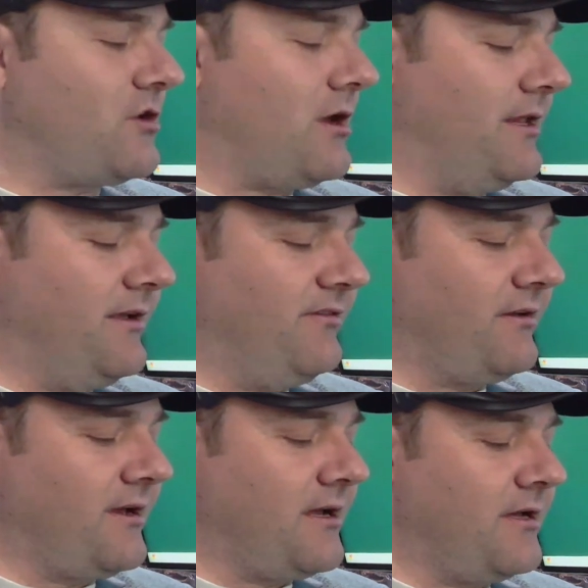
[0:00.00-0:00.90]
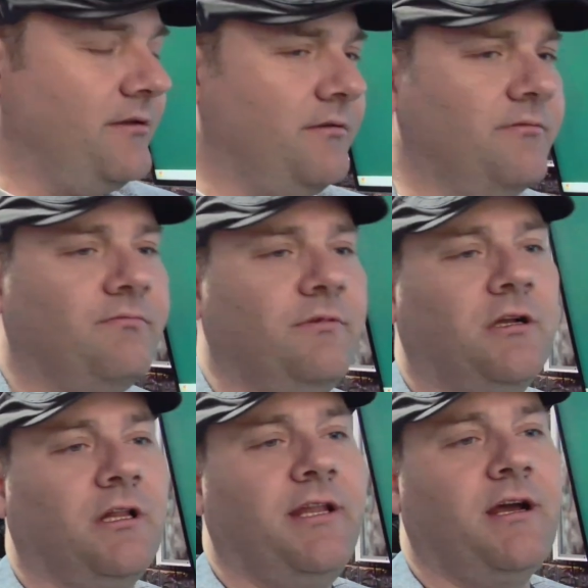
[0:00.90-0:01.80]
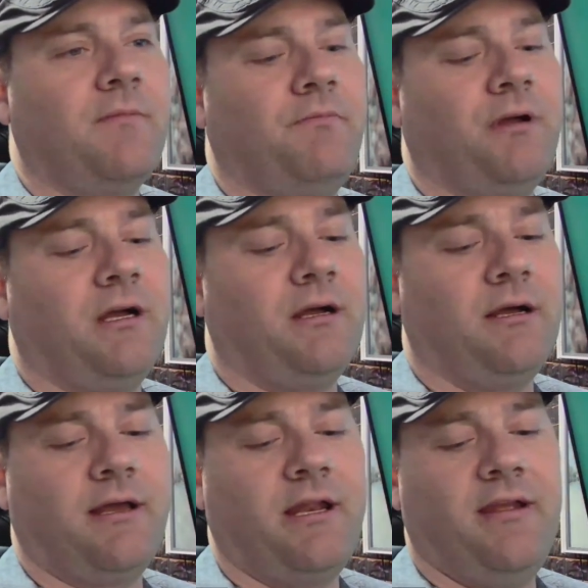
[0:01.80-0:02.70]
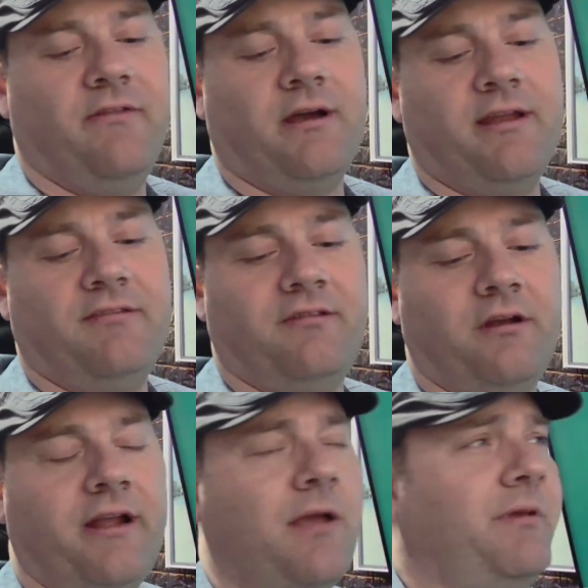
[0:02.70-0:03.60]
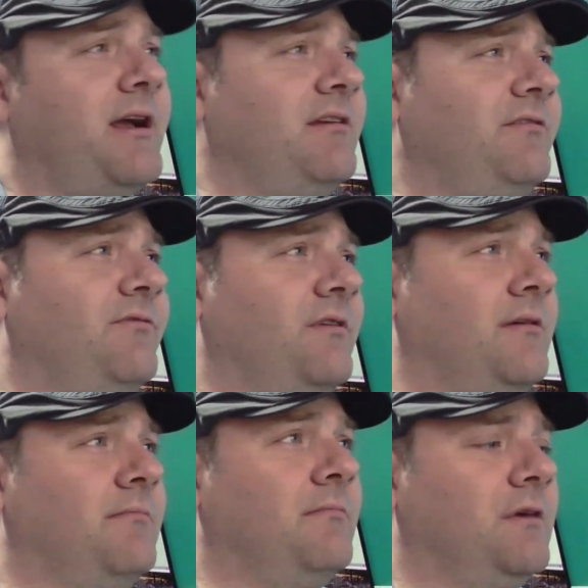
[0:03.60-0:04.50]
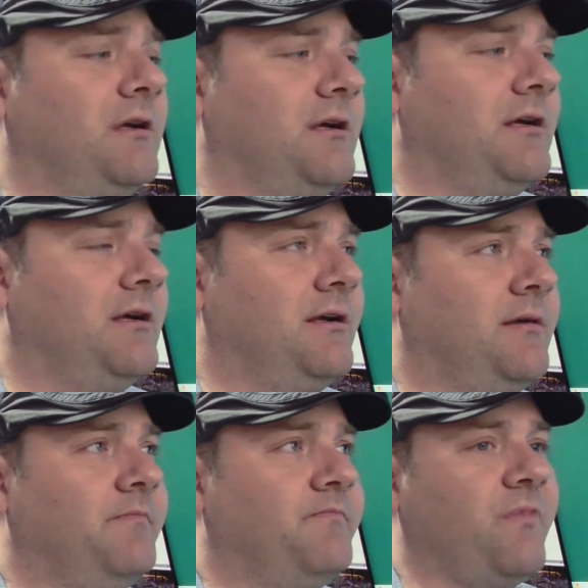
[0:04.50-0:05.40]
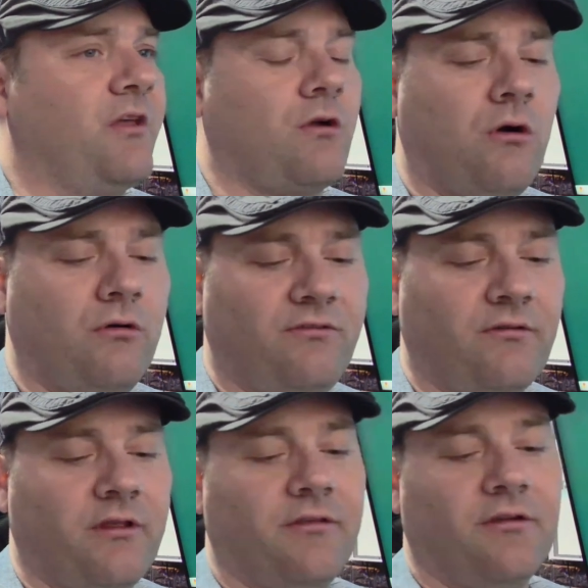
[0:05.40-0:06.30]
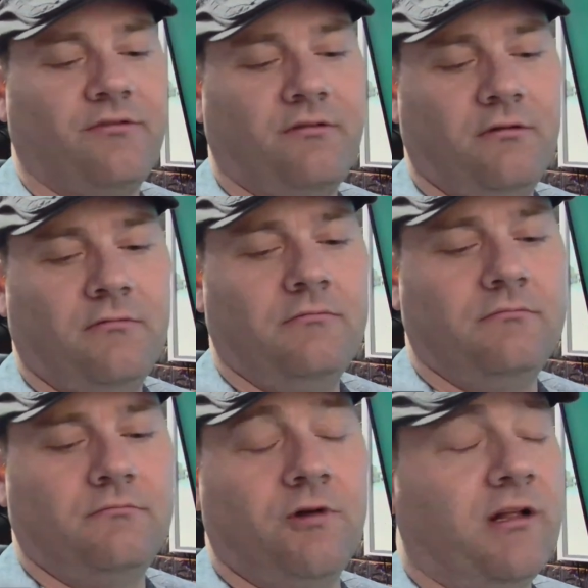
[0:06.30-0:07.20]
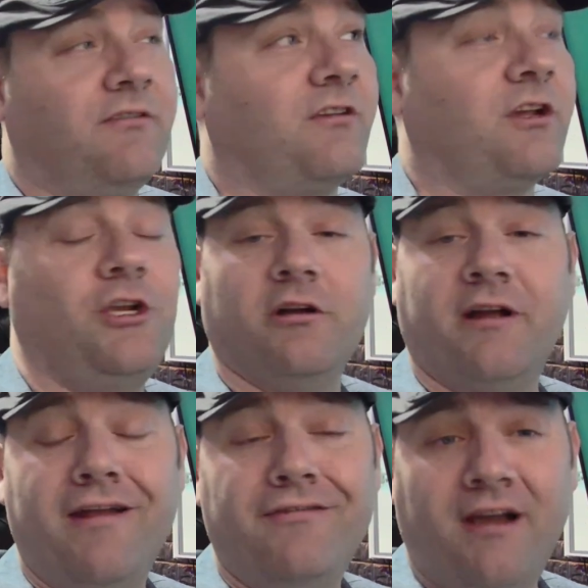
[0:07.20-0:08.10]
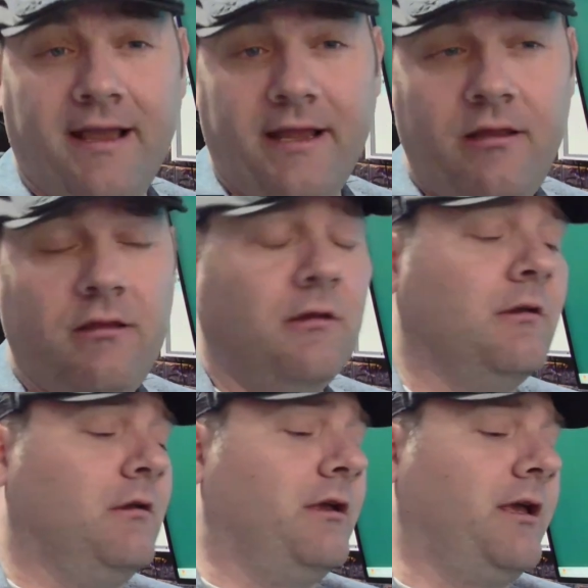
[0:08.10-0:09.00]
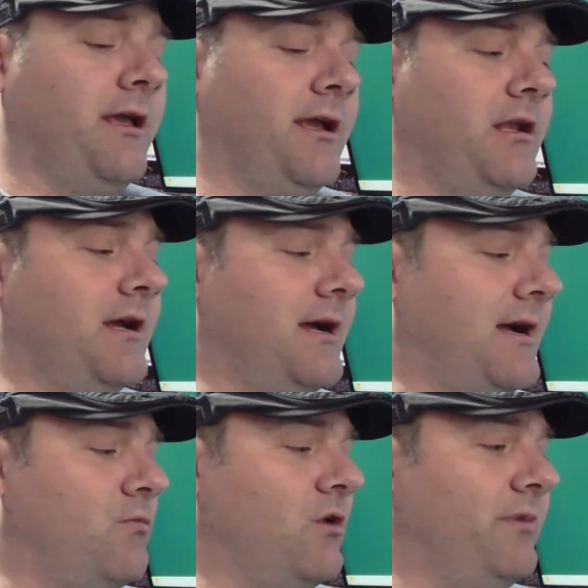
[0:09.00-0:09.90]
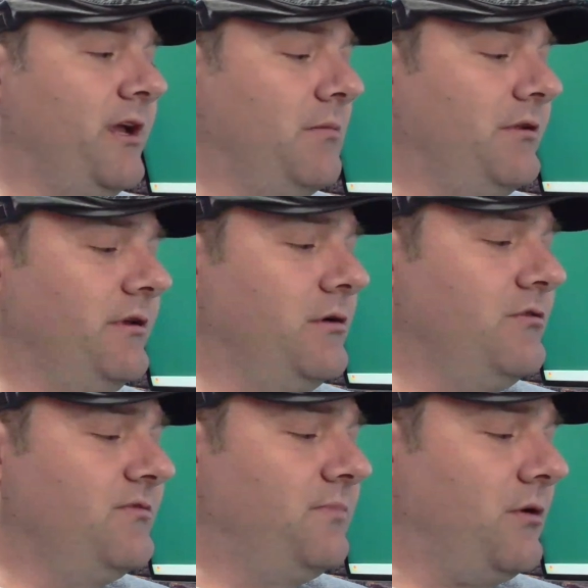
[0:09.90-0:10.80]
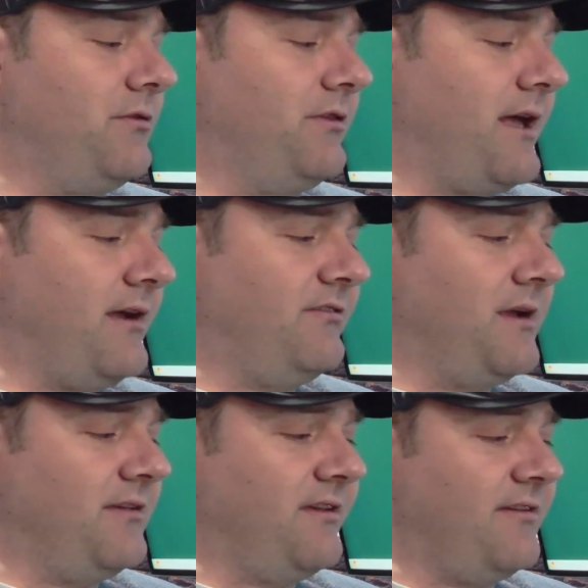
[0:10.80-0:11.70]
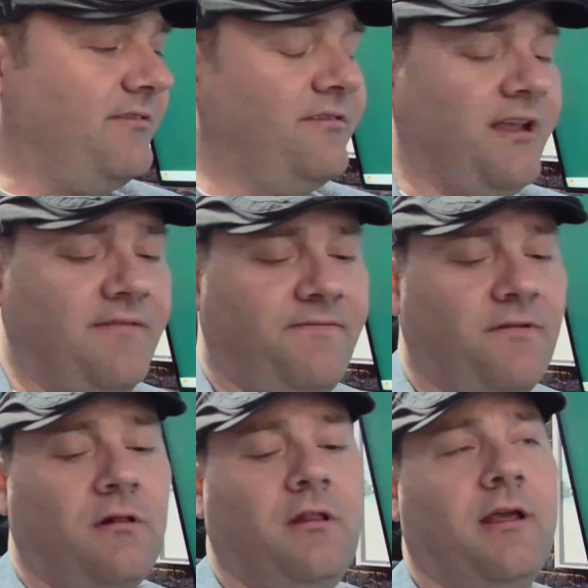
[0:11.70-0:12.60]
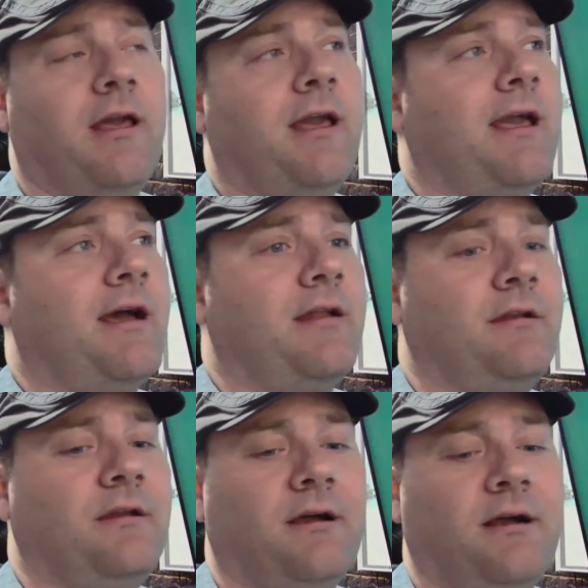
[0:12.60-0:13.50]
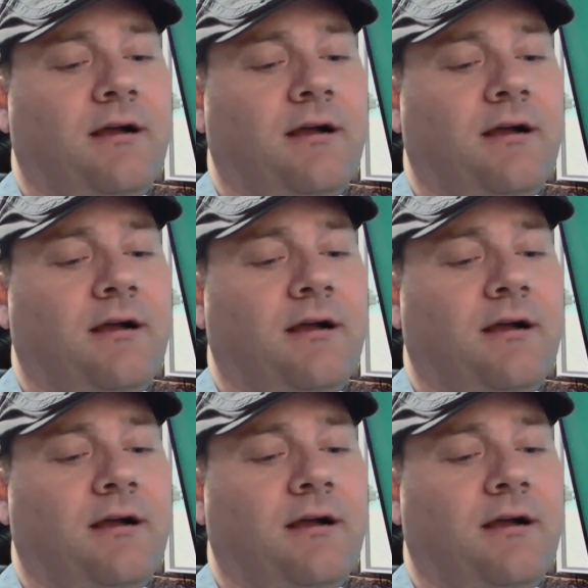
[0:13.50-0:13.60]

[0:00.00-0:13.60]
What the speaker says: Kaushal, is you've cleaned up any of the unnecessary APIs from the code so that it's secure and tidy, and we'll be able to use both XMSS stateful and